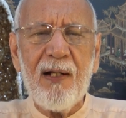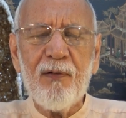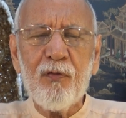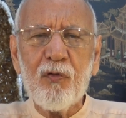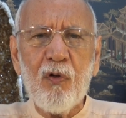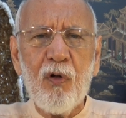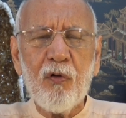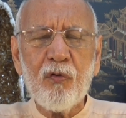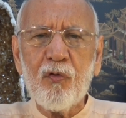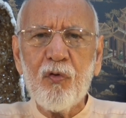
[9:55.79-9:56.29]
I'll
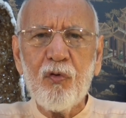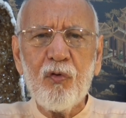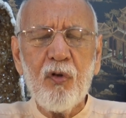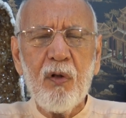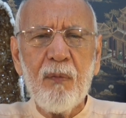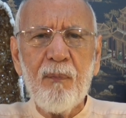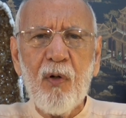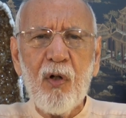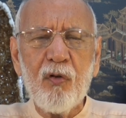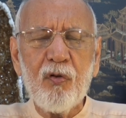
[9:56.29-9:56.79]
talk to
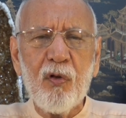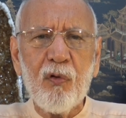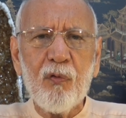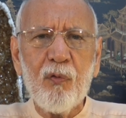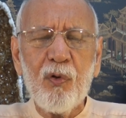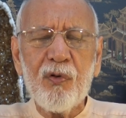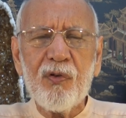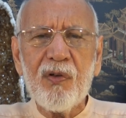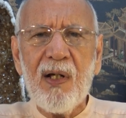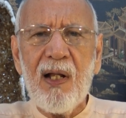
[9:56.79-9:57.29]
you about your
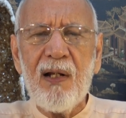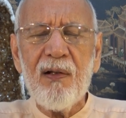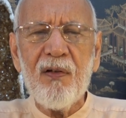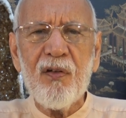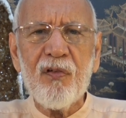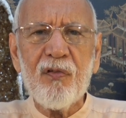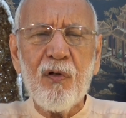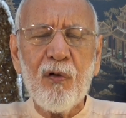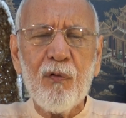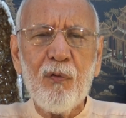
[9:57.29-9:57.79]
good
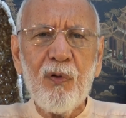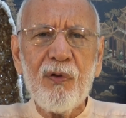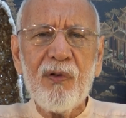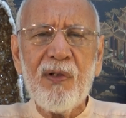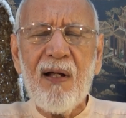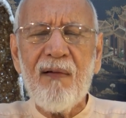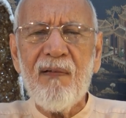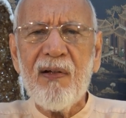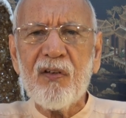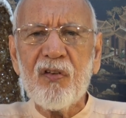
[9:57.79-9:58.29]
colors, your good
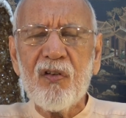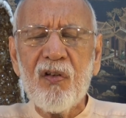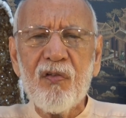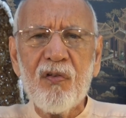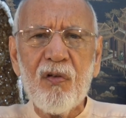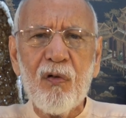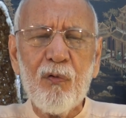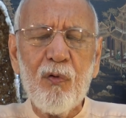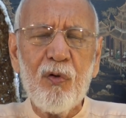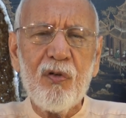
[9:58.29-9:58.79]

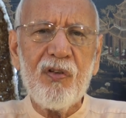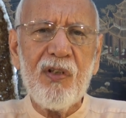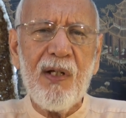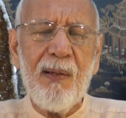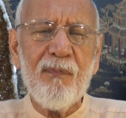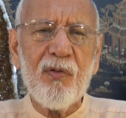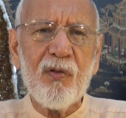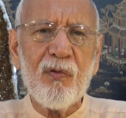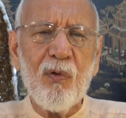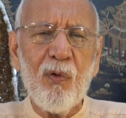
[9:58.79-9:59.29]
directions, your good
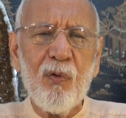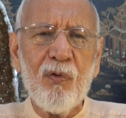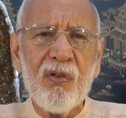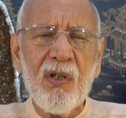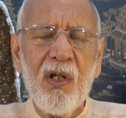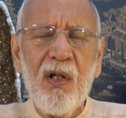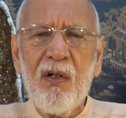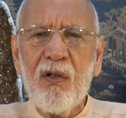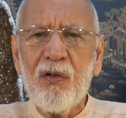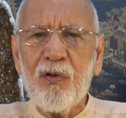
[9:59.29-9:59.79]

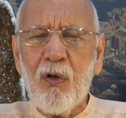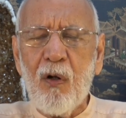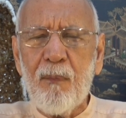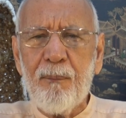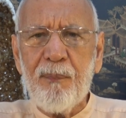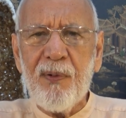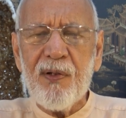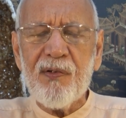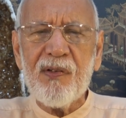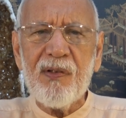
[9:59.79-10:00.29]
gemstones, your
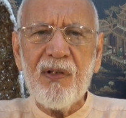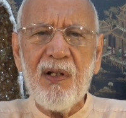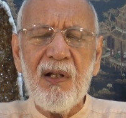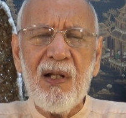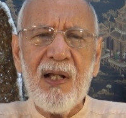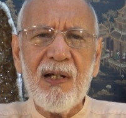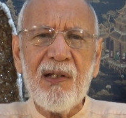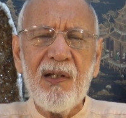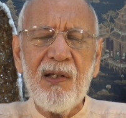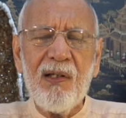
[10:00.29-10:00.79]
personal
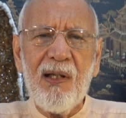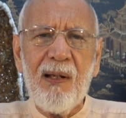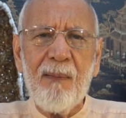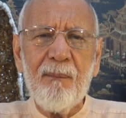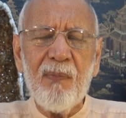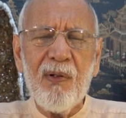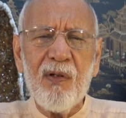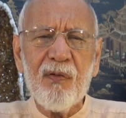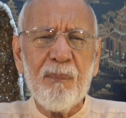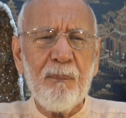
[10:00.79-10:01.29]
lucky
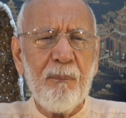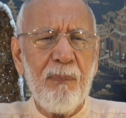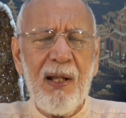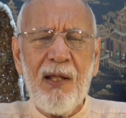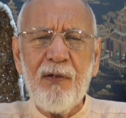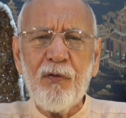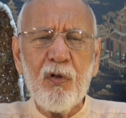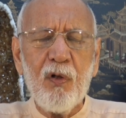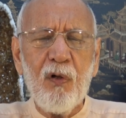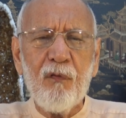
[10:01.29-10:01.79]
numbers.
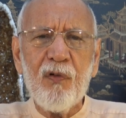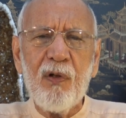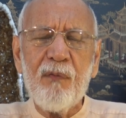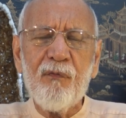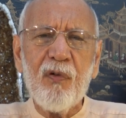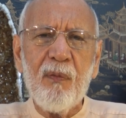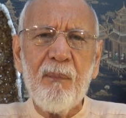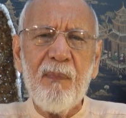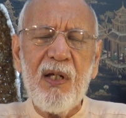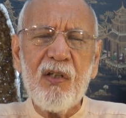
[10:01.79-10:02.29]
Plenty of
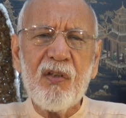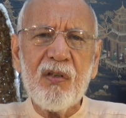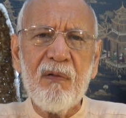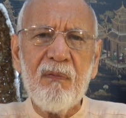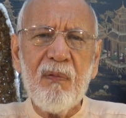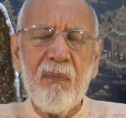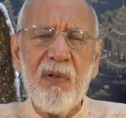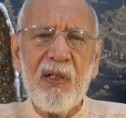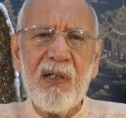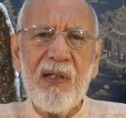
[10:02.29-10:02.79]

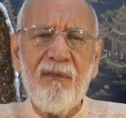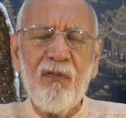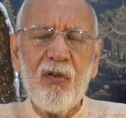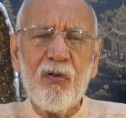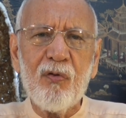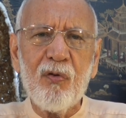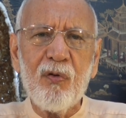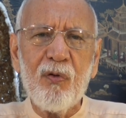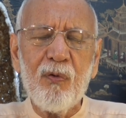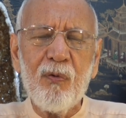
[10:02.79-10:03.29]
information will be
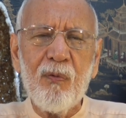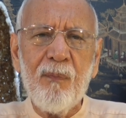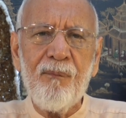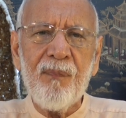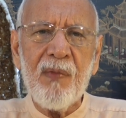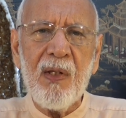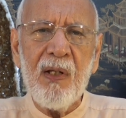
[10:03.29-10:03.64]
given to you.